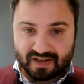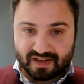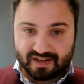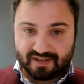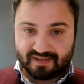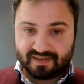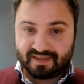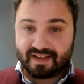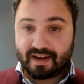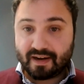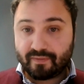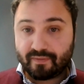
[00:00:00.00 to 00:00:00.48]

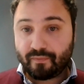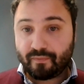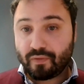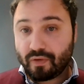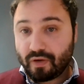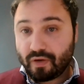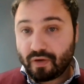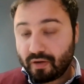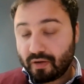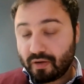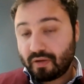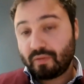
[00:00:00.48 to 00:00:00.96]
And
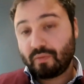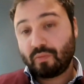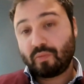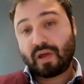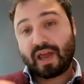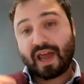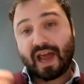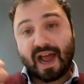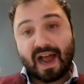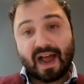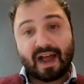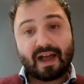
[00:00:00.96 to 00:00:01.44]
therefore,
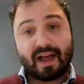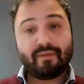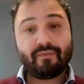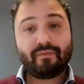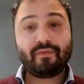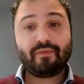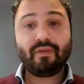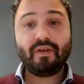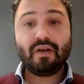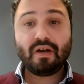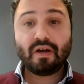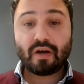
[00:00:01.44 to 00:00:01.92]
we have
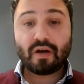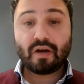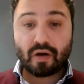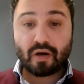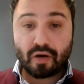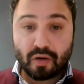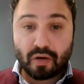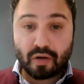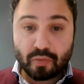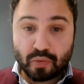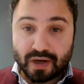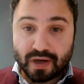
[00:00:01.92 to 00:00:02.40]

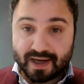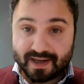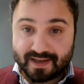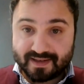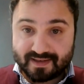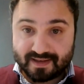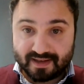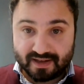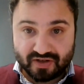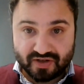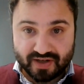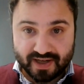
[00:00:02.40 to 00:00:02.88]

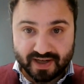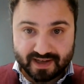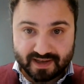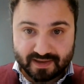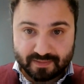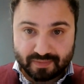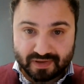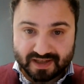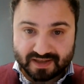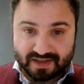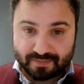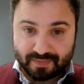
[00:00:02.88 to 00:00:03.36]
always a
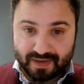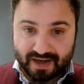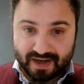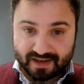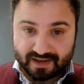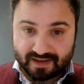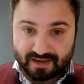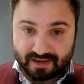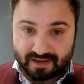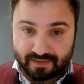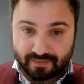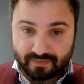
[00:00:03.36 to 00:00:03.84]
gender
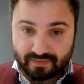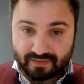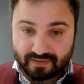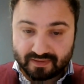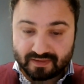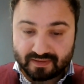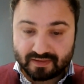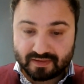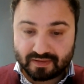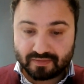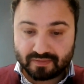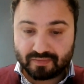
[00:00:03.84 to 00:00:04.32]
perspective
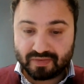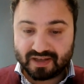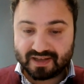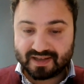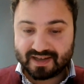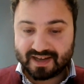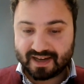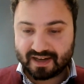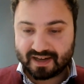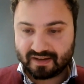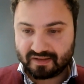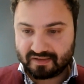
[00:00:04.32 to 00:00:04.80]
to be
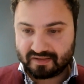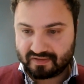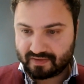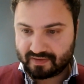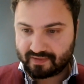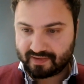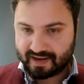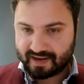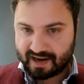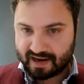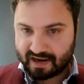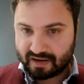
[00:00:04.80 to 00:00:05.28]
taken
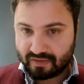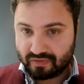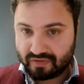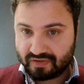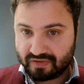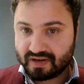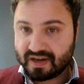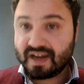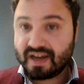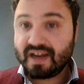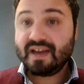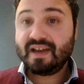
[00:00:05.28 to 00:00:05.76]
into
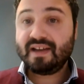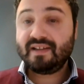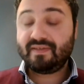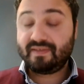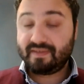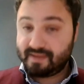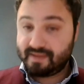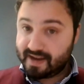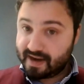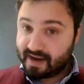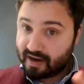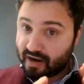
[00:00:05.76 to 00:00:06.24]
account.
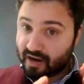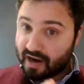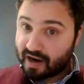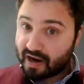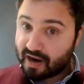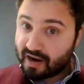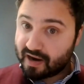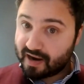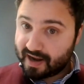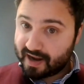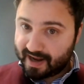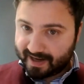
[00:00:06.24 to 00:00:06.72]
There
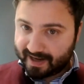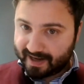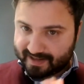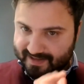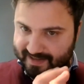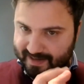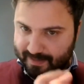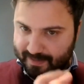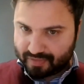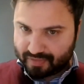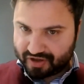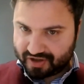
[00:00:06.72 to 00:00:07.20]
are
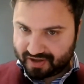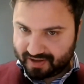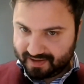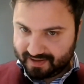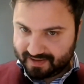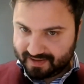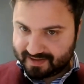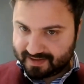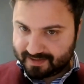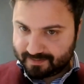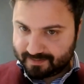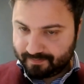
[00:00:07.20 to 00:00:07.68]

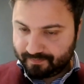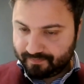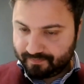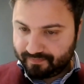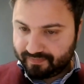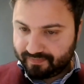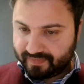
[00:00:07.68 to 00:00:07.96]
exceptions.